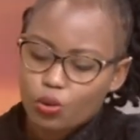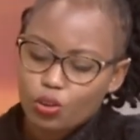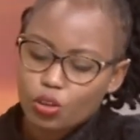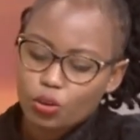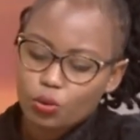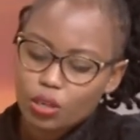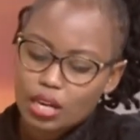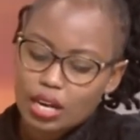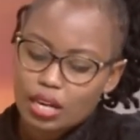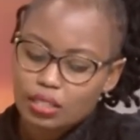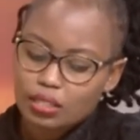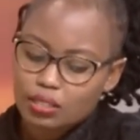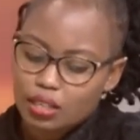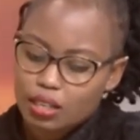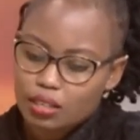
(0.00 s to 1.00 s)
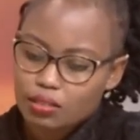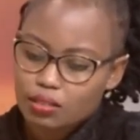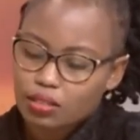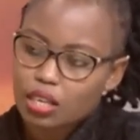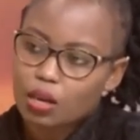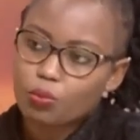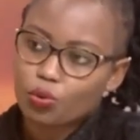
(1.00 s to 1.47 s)
When you look at uh,
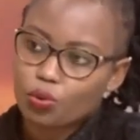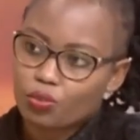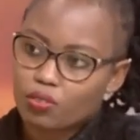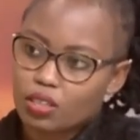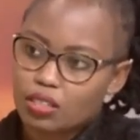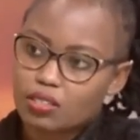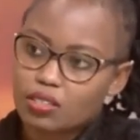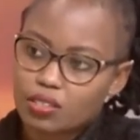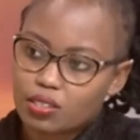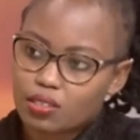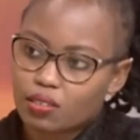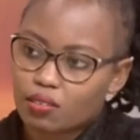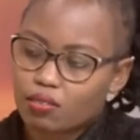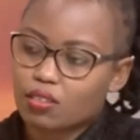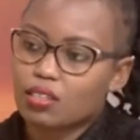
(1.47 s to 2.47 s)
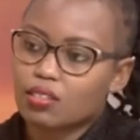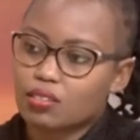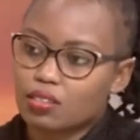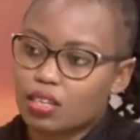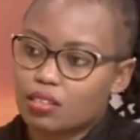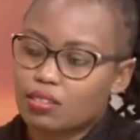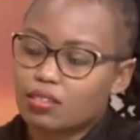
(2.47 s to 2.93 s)
some of these
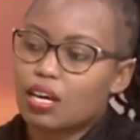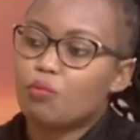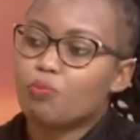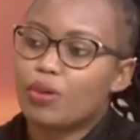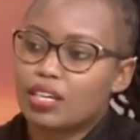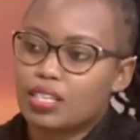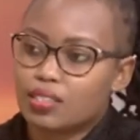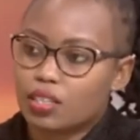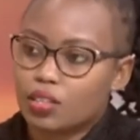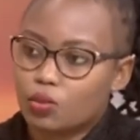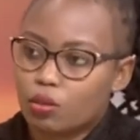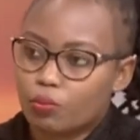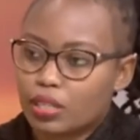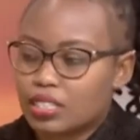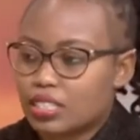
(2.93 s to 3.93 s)
things that some parties are doing,